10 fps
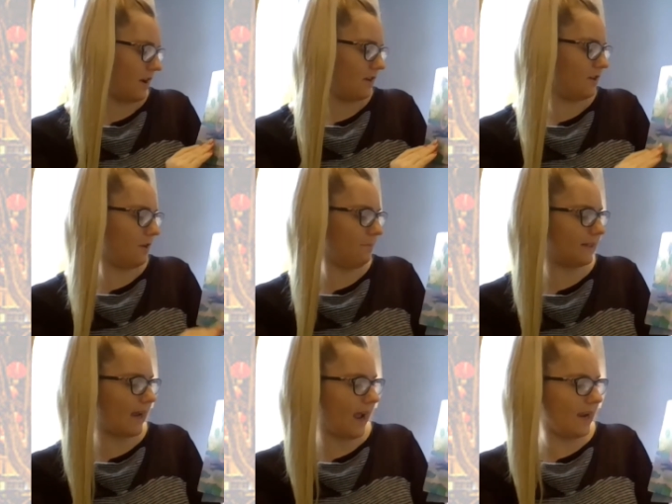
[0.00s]
Numbers
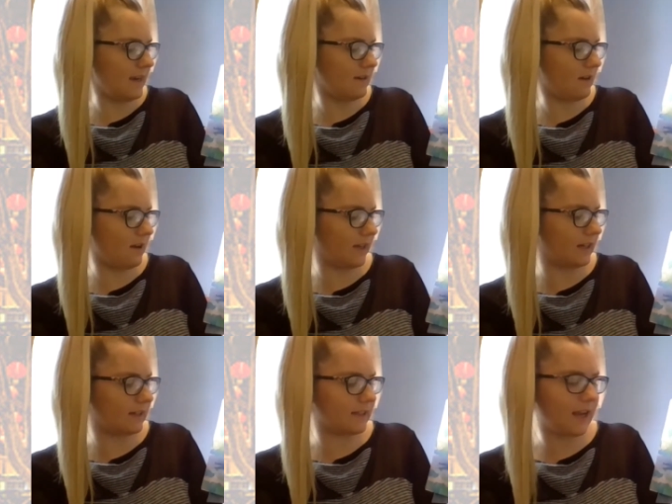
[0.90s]
8, 9
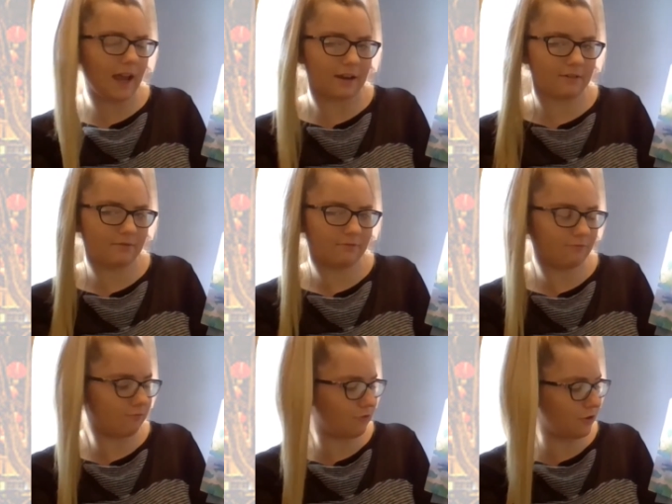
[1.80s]
and 10,
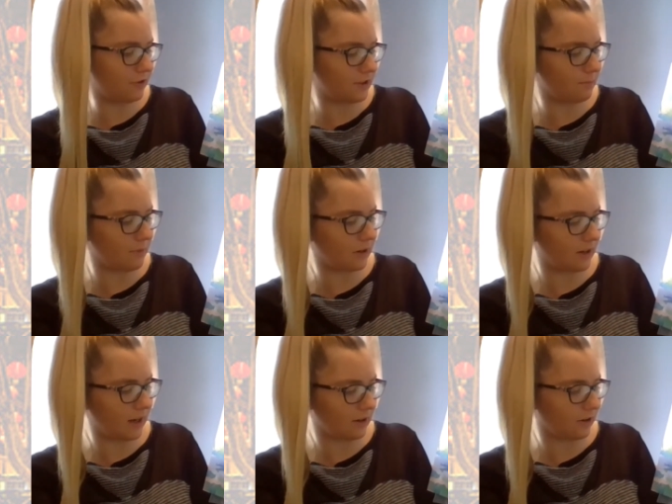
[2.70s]
Rooster,
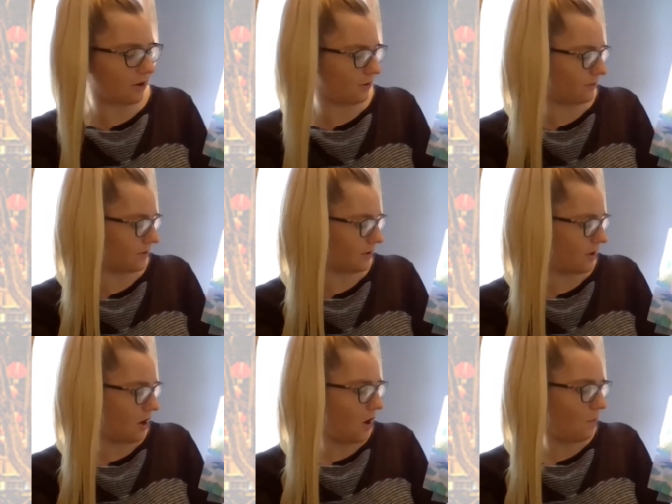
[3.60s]
Monkey and Goat,
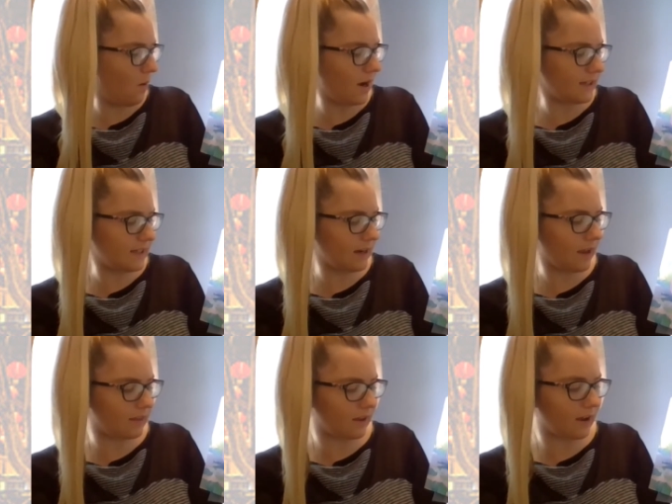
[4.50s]
worked
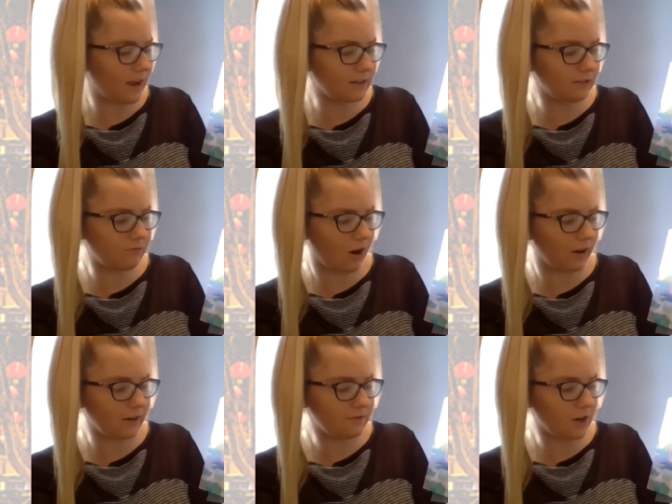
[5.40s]
together and
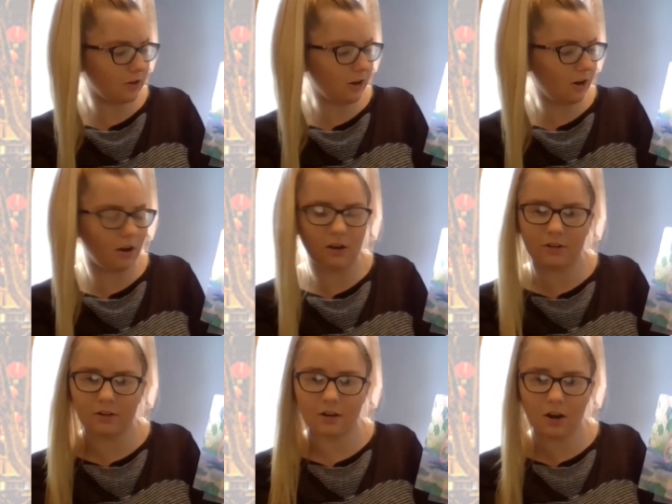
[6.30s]
arrived on a long
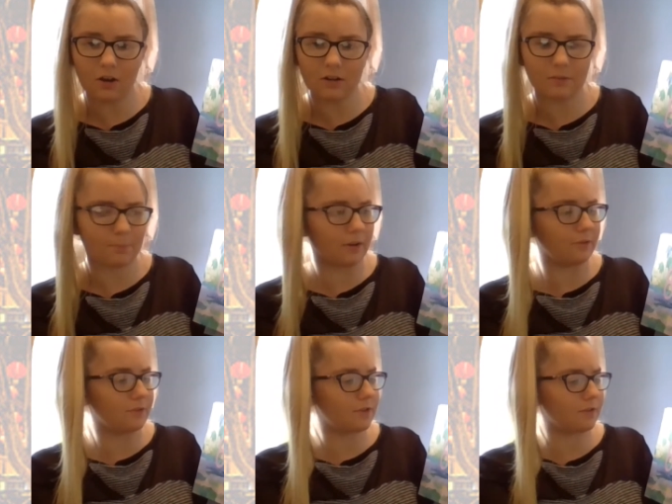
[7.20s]
log boat.